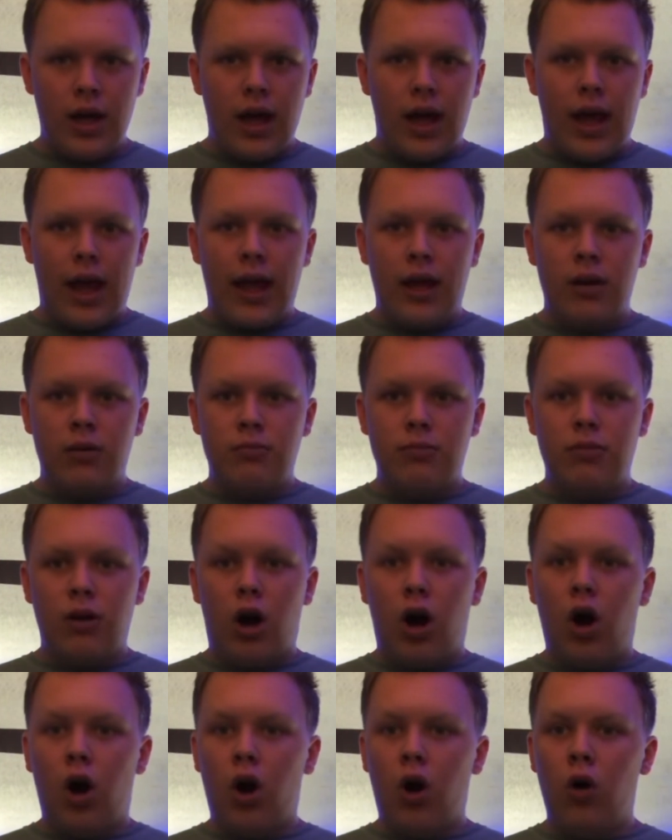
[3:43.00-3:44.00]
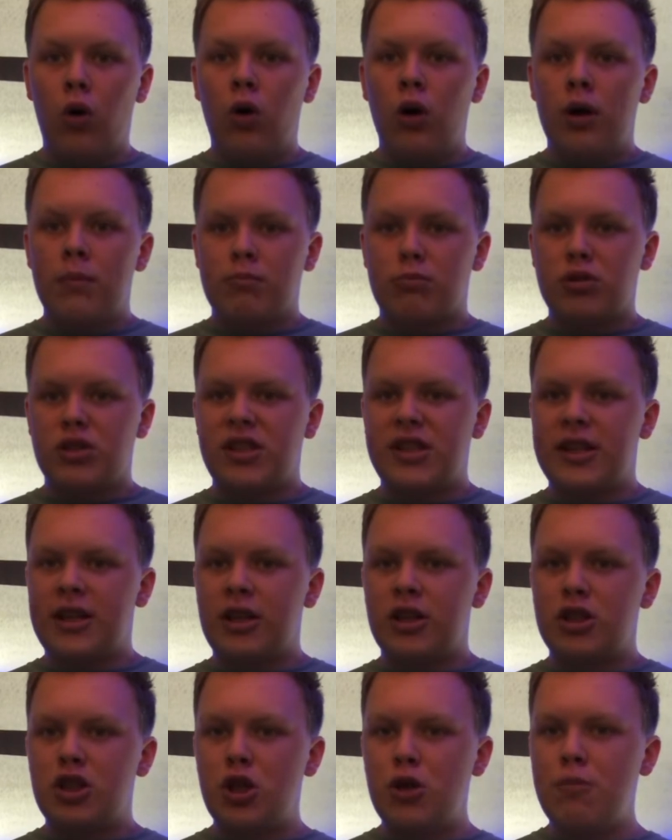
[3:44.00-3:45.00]
and Mahal
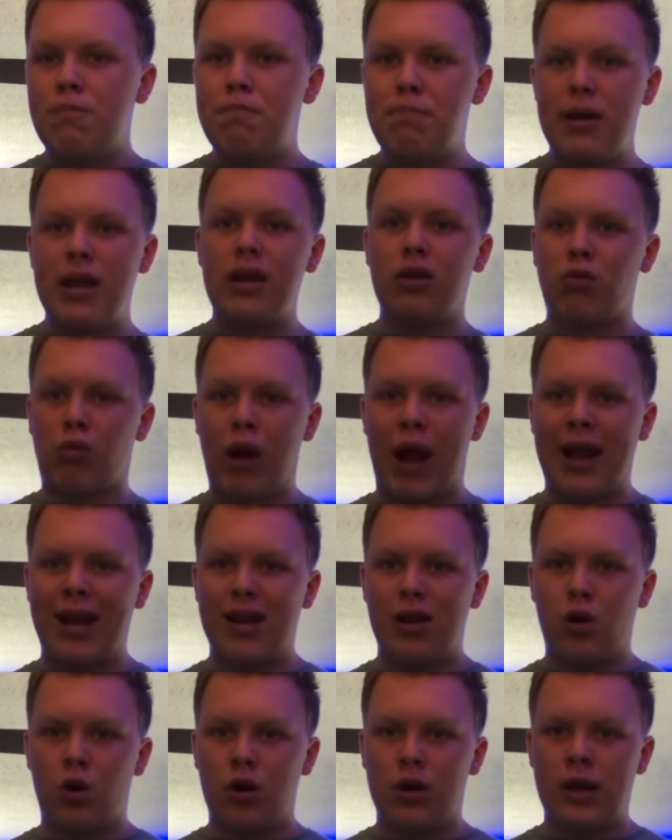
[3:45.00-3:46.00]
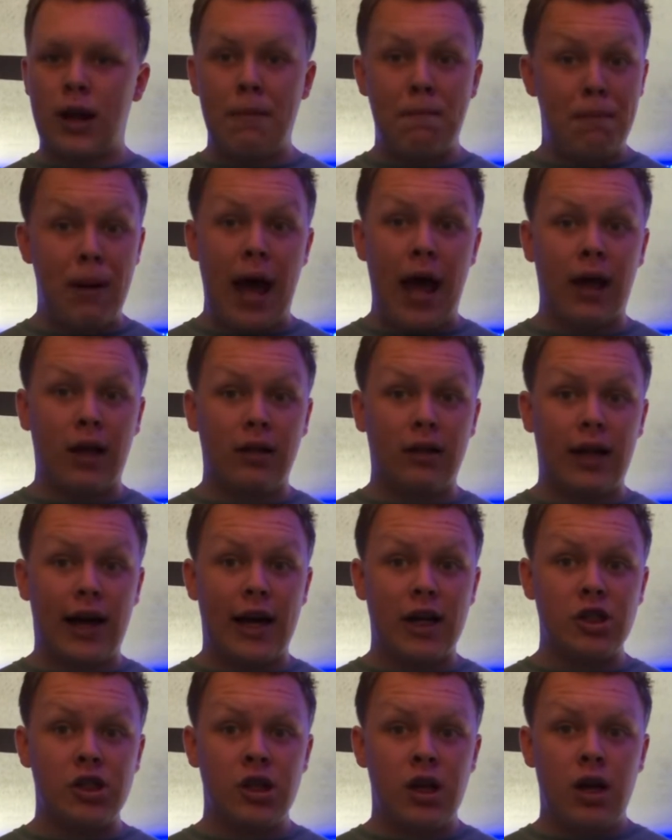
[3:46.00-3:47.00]
proceeded to beat Randy Orton at
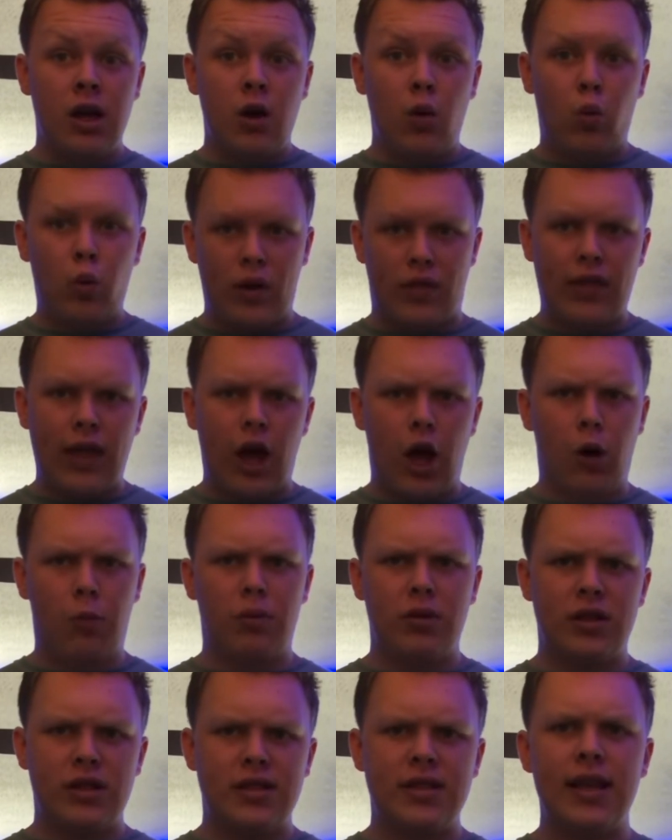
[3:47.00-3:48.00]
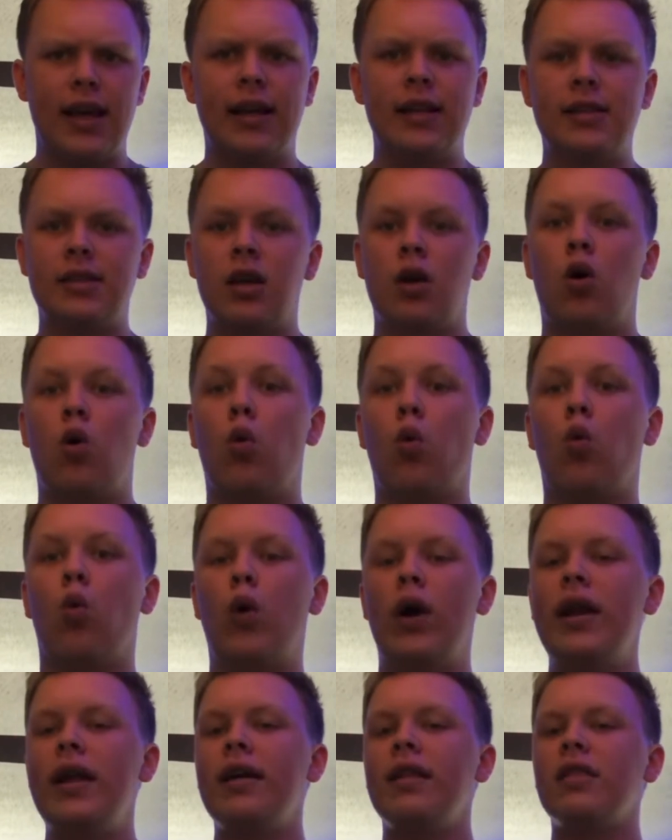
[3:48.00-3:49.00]
Backlash with the help of the Sings,
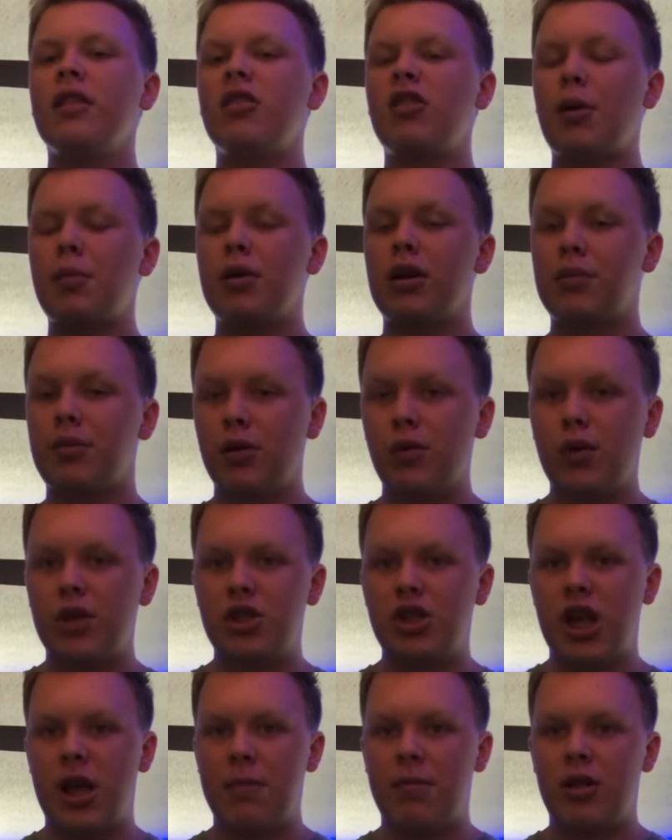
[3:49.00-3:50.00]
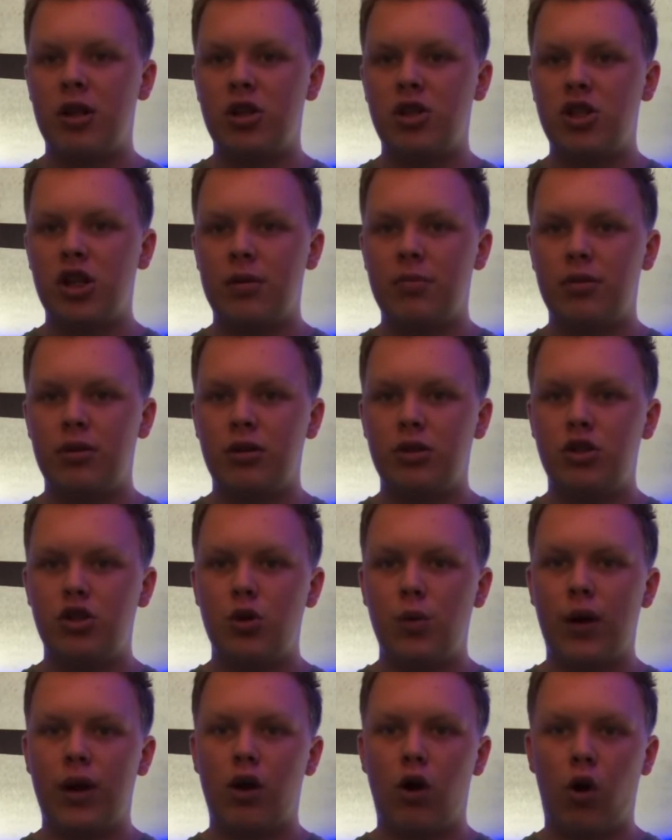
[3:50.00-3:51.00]
winning the WWE Championship
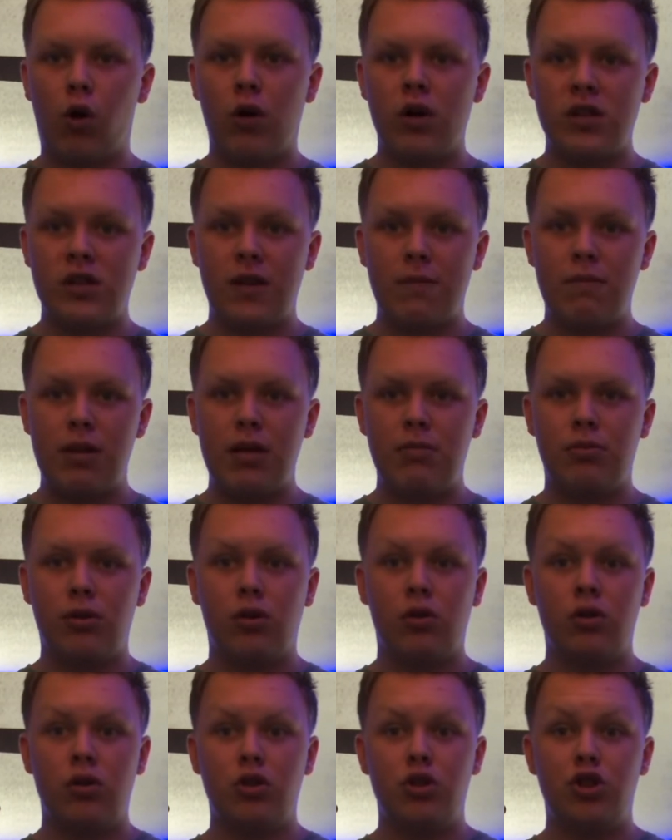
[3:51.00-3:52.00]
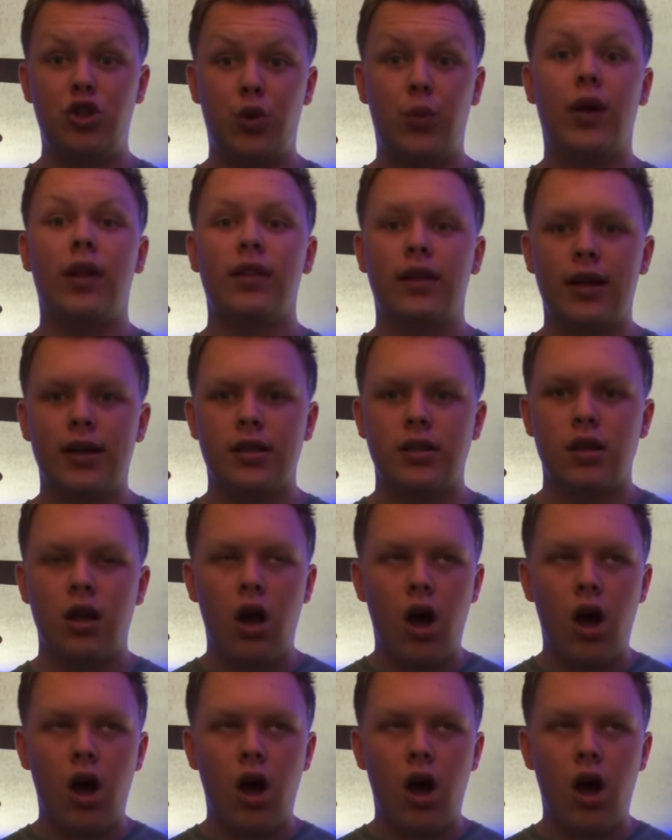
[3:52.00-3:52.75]
to a chorus of people doing this.